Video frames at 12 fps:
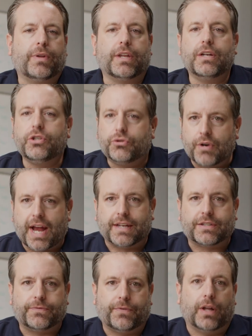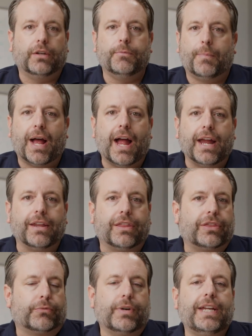with an address followed by
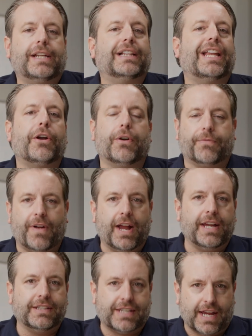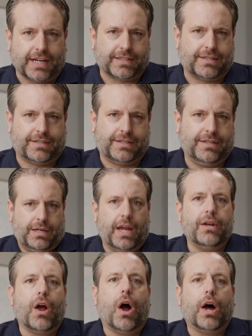3 clarifying texts.
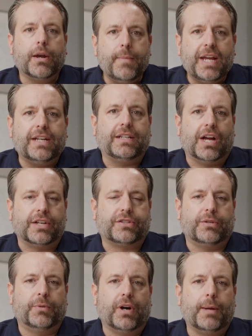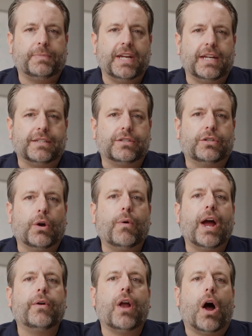And automated customer updates go
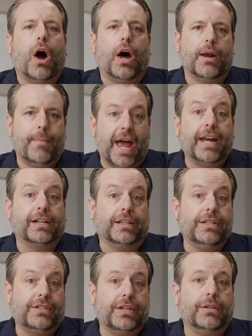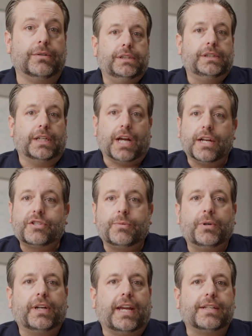out automatically too. The
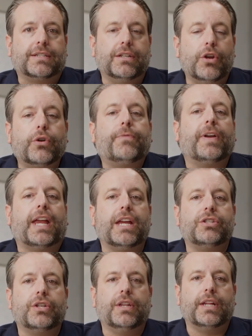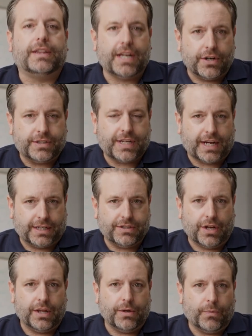customer gets a notification that their tech is
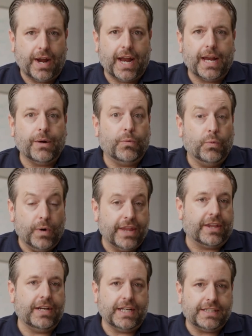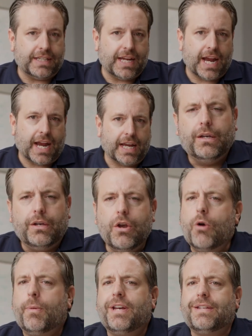on the way with an ETA.
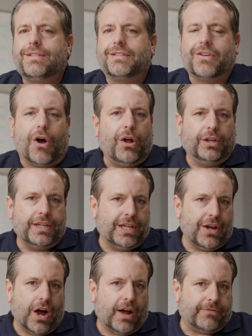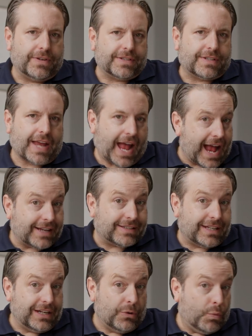Nobody's calling the office
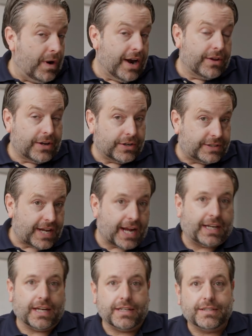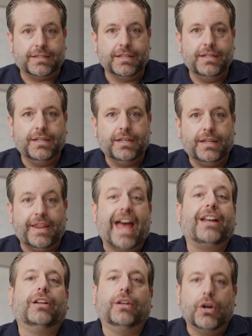asking where their tech is.
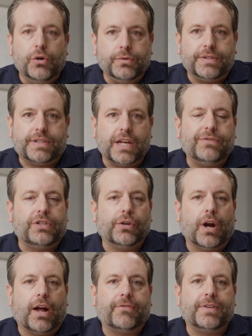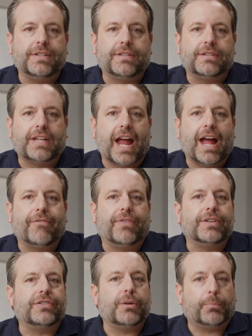That alone saves your office staff
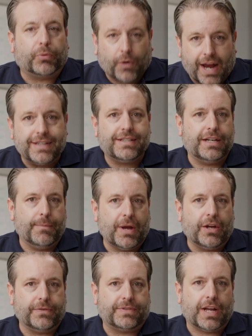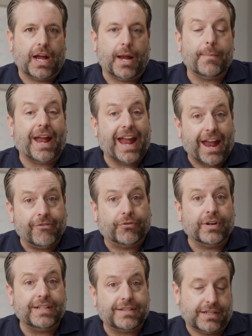a surprising amount of time
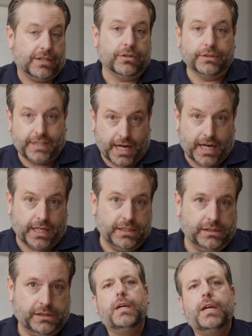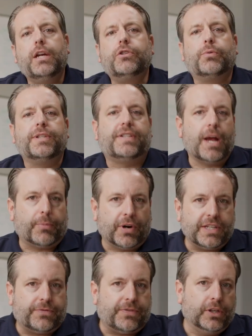every single day. Here's what
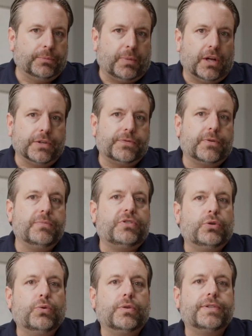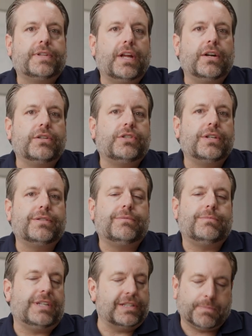separates FieldPulse from tools that are
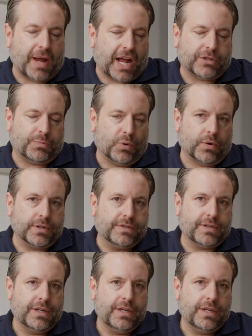just dispatch boards.